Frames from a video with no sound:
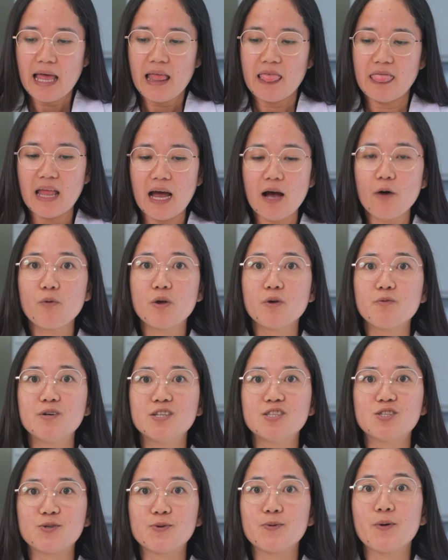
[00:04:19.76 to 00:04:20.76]
Now we
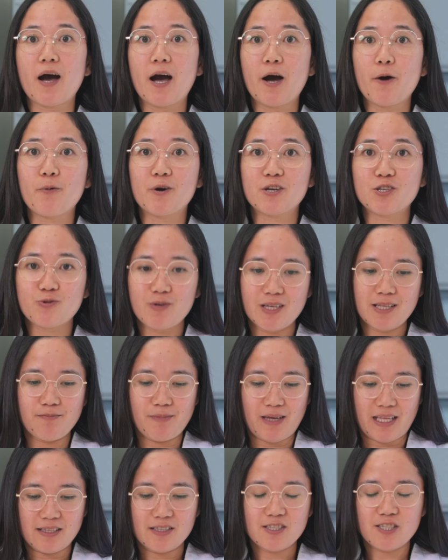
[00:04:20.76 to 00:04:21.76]
will do our
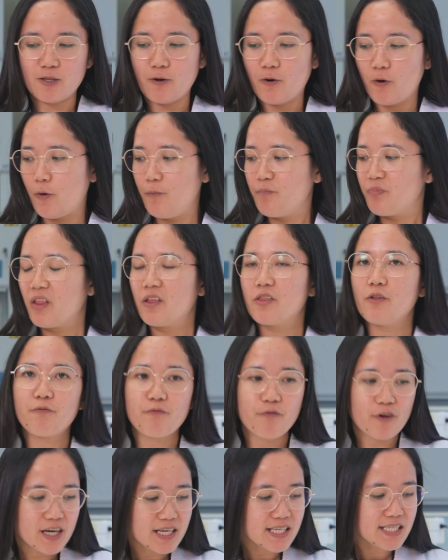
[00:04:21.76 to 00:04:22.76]
treatment. So the
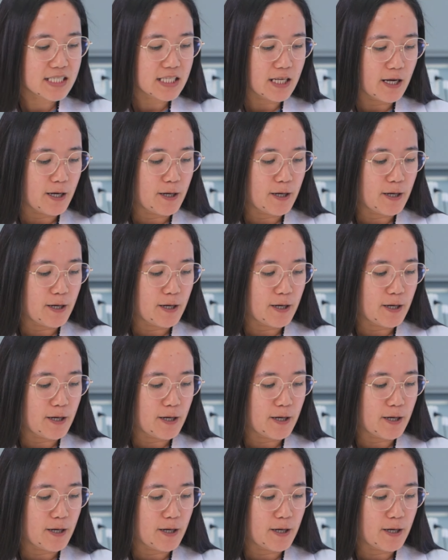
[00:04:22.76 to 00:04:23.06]
first